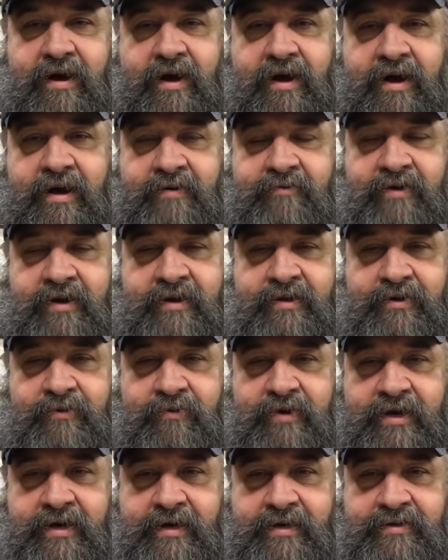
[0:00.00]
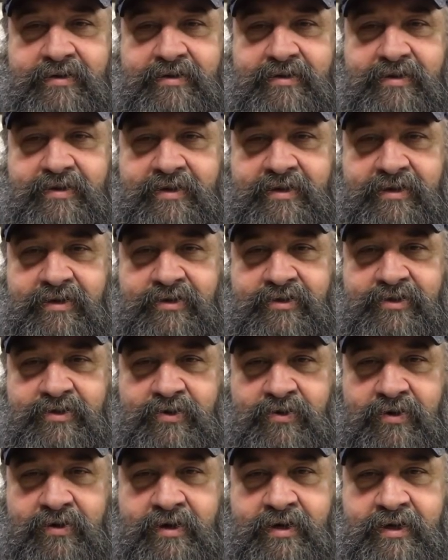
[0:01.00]
I'd rather wait to hear a
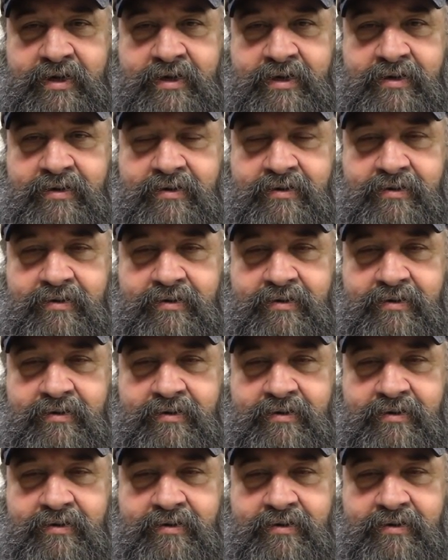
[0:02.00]
story